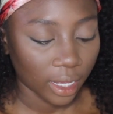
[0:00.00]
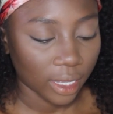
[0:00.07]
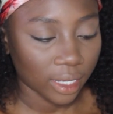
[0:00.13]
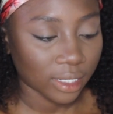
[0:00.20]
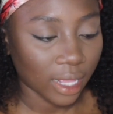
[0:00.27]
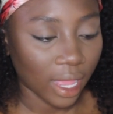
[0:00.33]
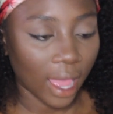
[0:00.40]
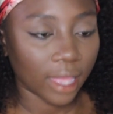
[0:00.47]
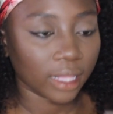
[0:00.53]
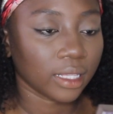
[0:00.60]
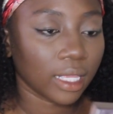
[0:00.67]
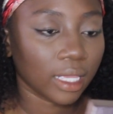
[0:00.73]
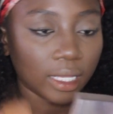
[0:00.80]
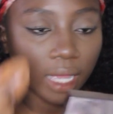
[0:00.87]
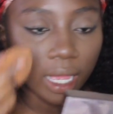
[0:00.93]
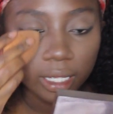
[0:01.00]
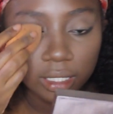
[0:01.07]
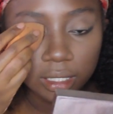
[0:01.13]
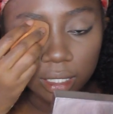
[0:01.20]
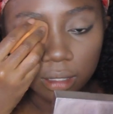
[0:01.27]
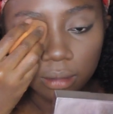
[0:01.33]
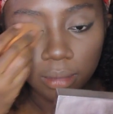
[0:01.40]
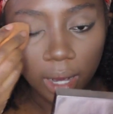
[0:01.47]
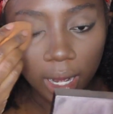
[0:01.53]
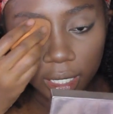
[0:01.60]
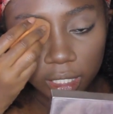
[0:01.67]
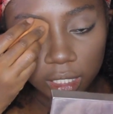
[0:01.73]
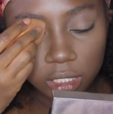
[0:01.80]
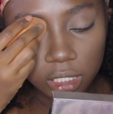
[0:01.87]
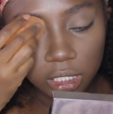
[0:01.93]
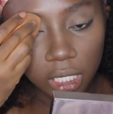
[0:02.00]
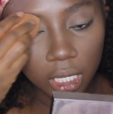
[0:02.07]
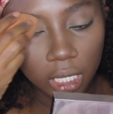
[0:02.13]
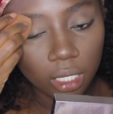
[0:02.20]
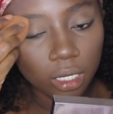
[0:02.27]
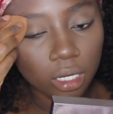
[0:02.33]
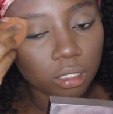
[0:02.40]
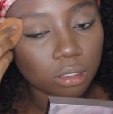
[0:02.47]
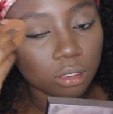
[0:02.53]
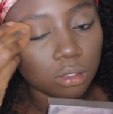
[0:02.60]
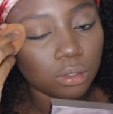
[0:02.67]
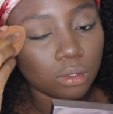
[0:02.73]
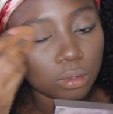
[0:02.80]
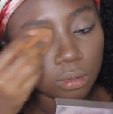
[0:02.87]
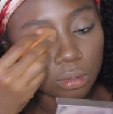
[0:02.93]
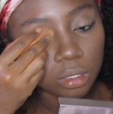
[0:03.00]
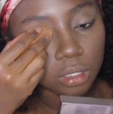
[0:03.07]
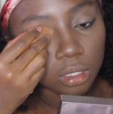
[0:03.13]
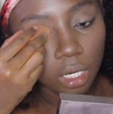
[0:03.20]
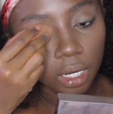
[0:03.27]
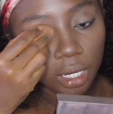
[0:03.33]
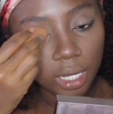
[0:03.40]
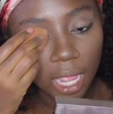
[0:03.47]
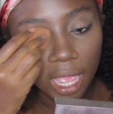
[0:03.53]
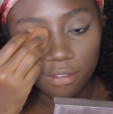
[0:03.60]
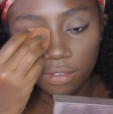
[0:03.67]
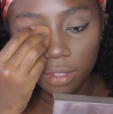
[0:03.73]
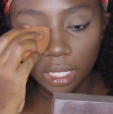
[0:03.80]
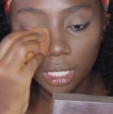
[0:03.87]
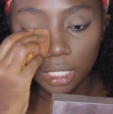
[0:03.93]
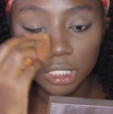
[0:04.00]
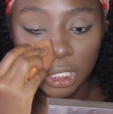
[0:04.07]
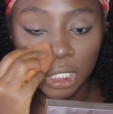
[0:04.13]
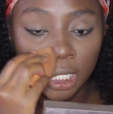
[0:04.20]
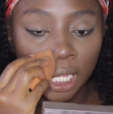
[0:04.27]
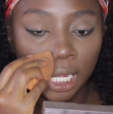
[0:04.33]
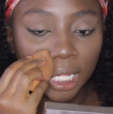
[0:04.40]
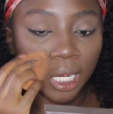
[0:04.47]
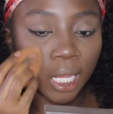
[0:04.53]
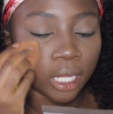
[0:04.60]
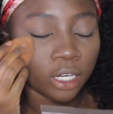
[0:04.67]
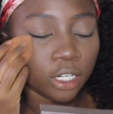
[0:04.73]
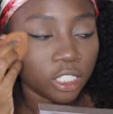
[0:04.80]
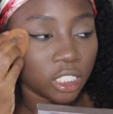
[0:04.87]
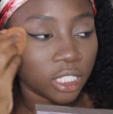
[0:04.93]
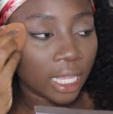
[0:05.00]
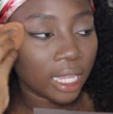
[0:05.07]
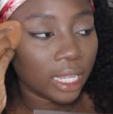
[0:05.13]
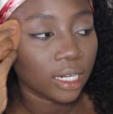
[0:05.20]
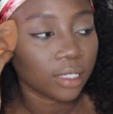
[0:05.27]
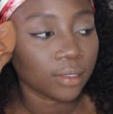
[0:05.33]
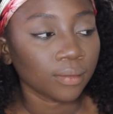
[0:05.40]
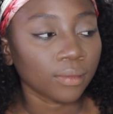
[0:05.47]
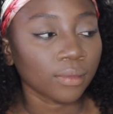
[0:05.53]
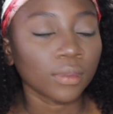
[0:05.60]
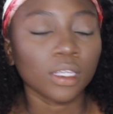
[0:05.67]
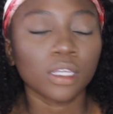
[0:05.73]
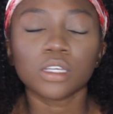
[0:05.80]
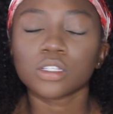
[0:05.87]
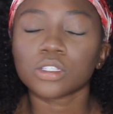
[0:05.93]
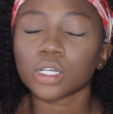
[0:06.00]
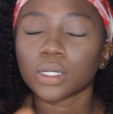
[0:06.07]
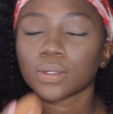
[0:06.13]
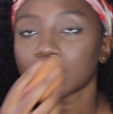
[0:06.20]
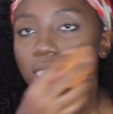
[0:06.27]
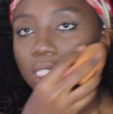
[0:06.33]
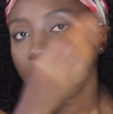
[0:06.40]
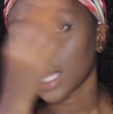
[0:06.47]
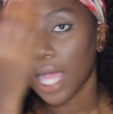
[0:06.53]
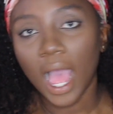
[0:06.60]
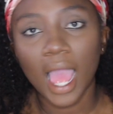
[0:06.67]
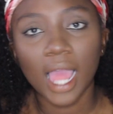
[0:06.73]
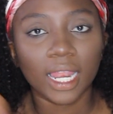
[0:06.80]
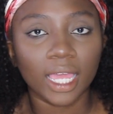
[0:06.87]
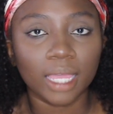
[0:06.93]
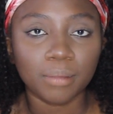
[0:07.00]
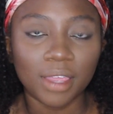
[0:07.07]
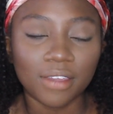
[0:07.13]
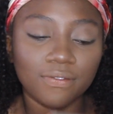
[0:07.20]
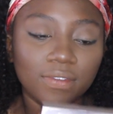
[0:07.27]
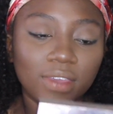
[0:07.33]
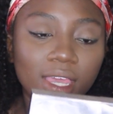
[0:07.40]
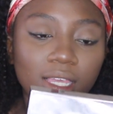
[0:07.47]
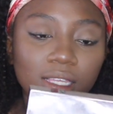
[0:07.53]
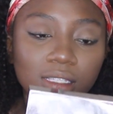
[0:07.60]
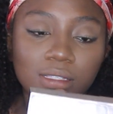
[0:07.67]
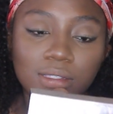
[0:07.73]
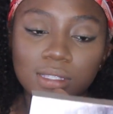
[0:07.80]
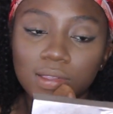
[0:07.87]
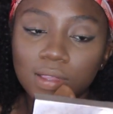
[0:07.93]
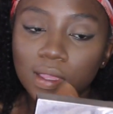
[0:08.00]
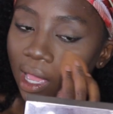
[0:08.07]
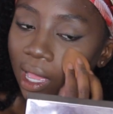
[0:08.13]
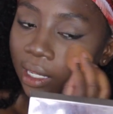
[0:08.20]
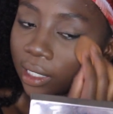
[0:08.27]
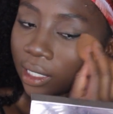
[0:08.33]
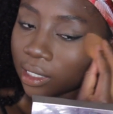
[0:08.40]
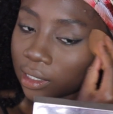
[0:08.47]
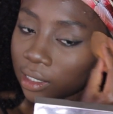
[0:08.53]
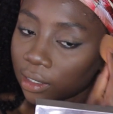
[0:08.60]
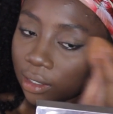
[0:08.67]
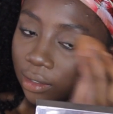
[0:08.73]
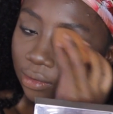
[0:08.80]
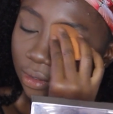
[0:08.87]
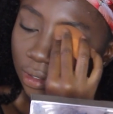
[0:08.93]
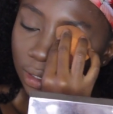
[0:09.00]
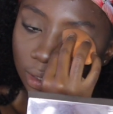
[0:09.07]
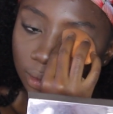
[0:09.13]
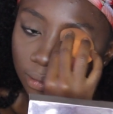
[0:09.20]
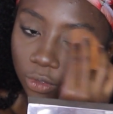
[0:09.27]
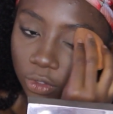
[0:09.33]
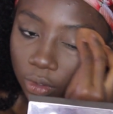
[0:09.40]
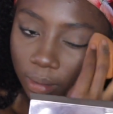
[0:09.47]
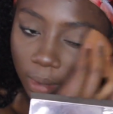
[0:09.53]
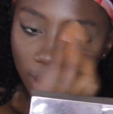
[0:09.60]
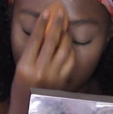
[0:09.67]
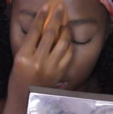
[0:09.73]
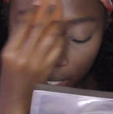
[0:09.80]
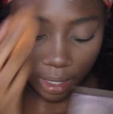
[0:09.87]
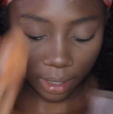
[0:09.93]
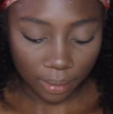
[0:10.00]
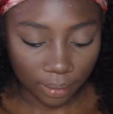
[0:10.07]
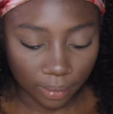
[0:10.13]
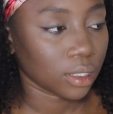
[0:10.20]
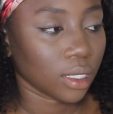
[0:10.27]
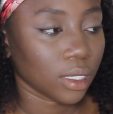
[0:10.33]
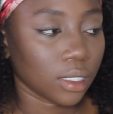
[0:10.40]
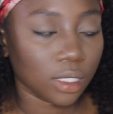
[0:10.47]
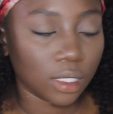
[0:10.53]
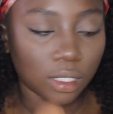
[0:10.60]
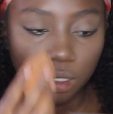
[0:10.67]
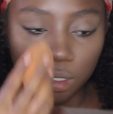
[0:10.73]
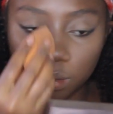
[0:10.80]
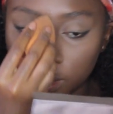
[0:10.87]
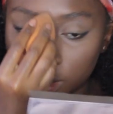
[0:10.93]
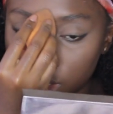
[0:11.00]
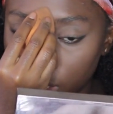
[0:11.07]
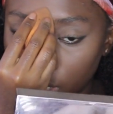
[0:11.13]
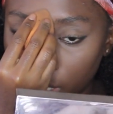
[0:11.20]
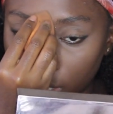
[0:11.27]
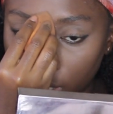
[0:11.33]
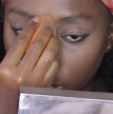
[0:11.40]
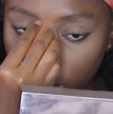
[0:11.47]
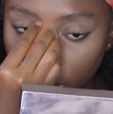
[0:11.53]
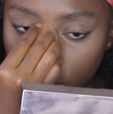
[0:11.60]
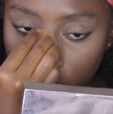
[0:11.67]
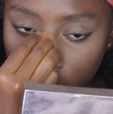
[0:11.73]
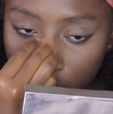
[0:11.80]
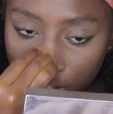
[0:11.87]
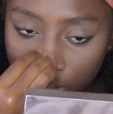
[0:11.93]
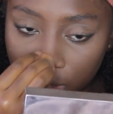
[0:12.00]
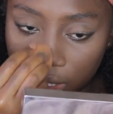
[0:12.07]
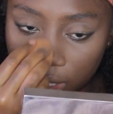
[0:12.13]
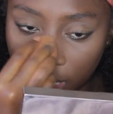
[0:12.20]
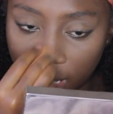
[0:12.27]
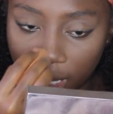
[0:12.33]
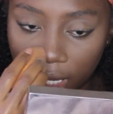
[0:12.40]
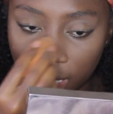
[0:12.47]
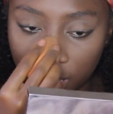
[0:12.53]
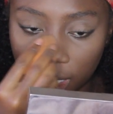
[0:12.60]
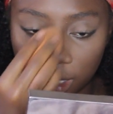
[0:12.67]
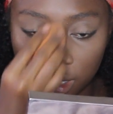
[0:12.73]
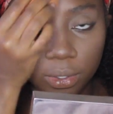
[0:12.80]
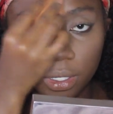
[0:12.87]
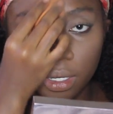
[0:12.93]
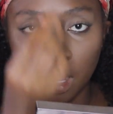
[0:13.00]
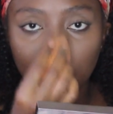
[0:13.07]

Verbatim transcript: is that I think I did buy a shade too dark. I feel like I should have got a lighter shade so it would still highlight my face at the end of doing my makeup. It is a little bit dark. Like as soon as I put